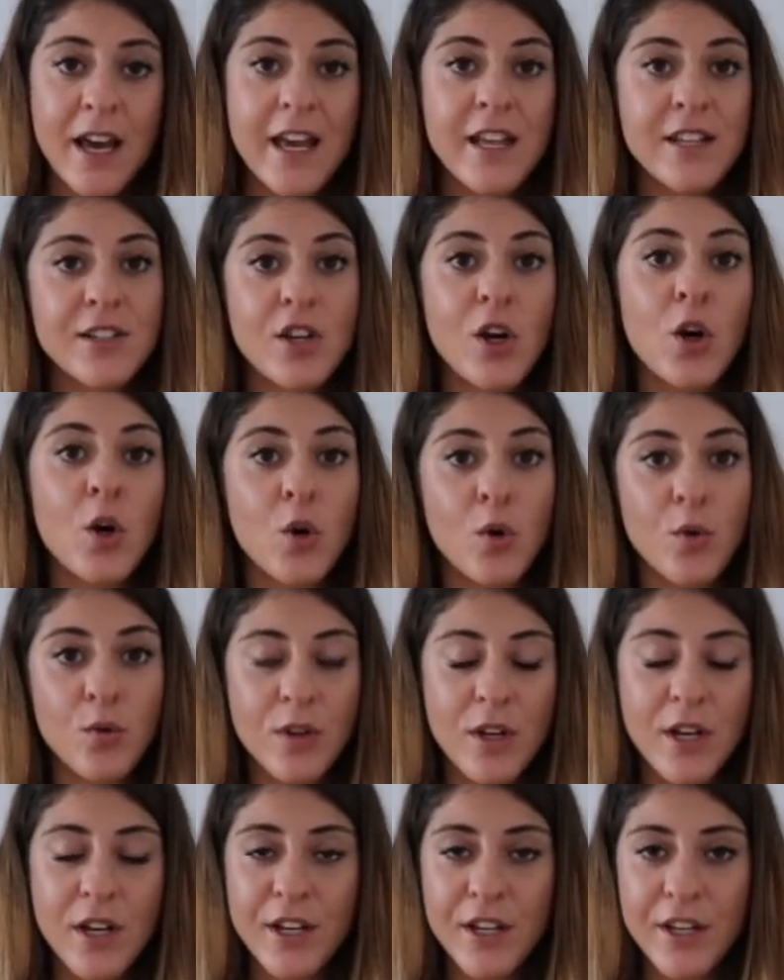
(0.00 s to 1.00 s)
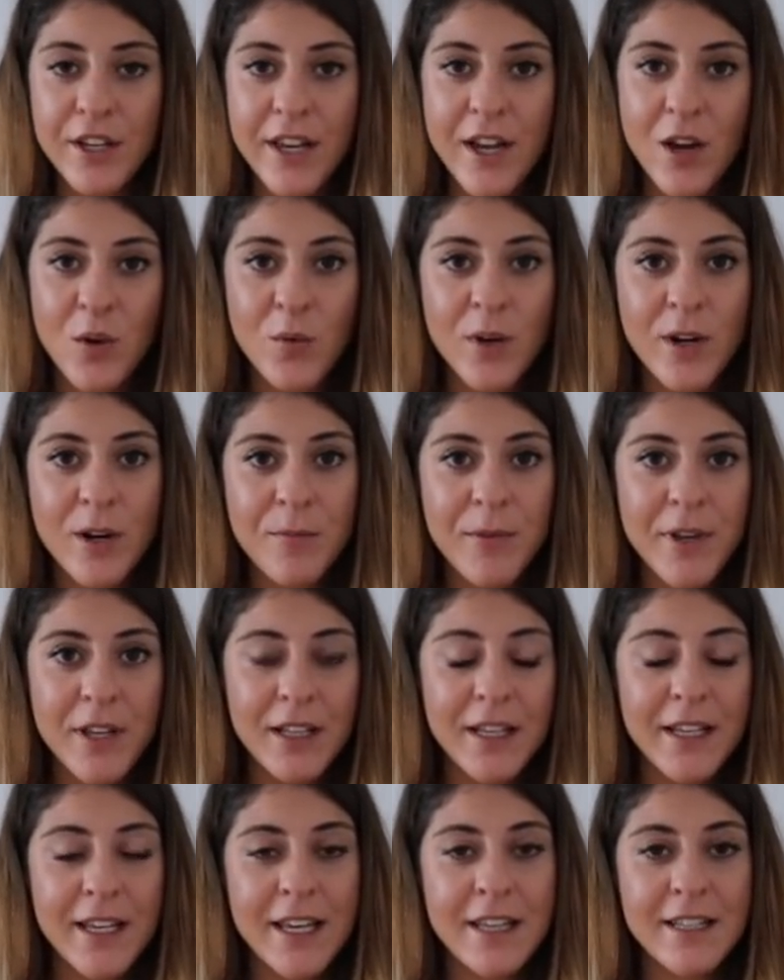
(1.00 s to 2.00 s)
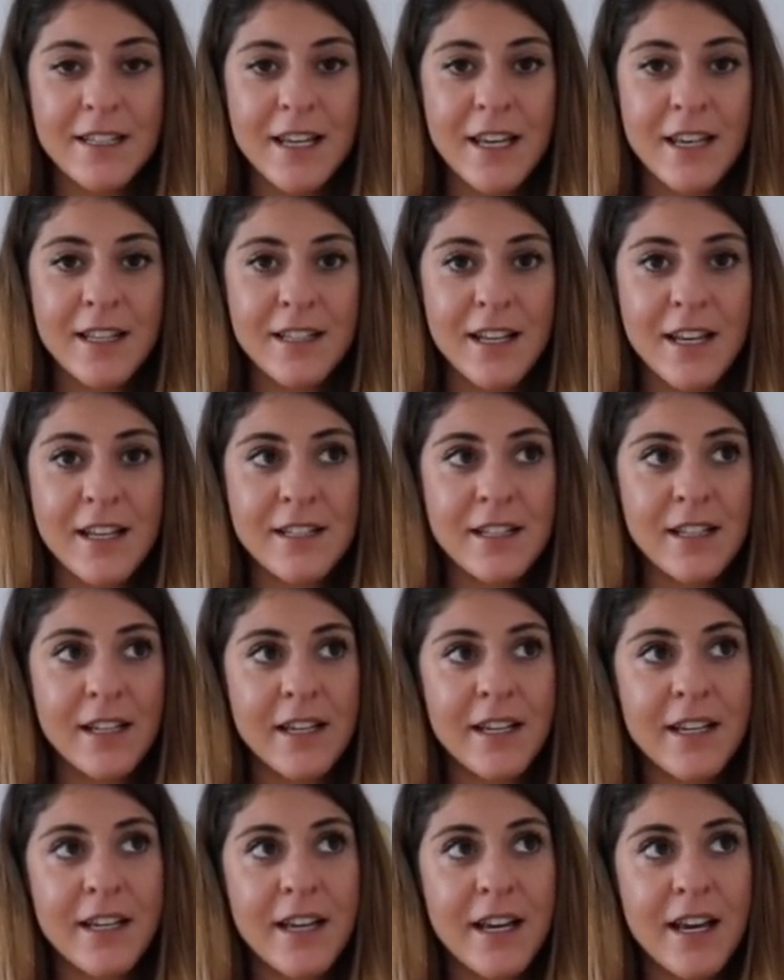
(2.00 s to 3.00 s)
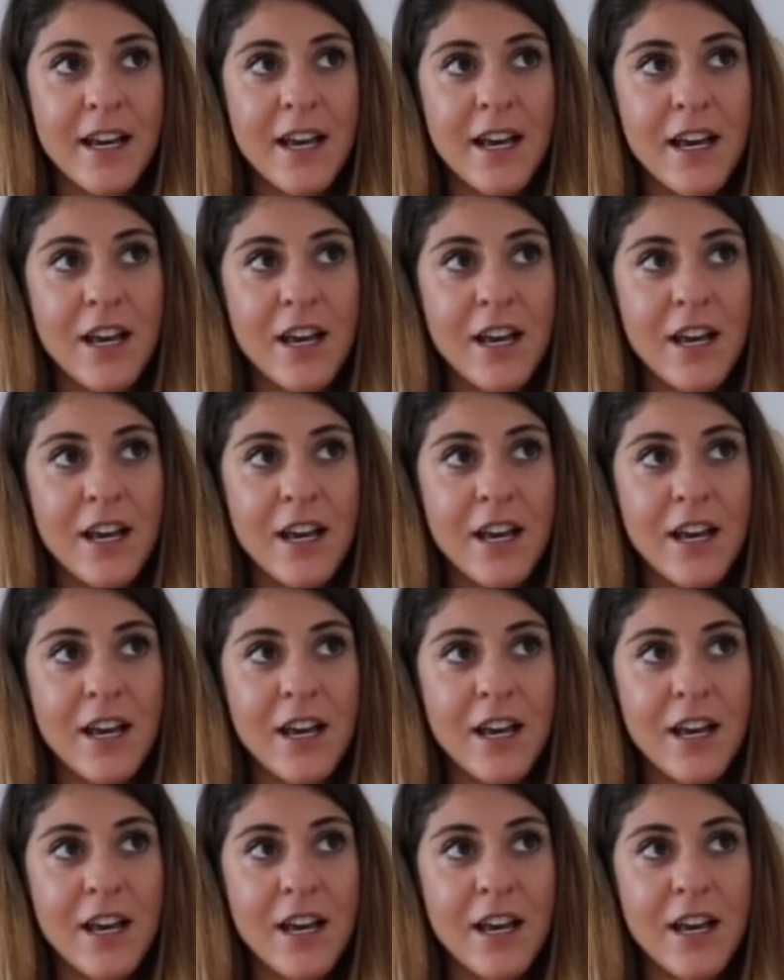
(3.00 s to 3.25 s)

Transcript: its own you get what i mean like it's it, it's like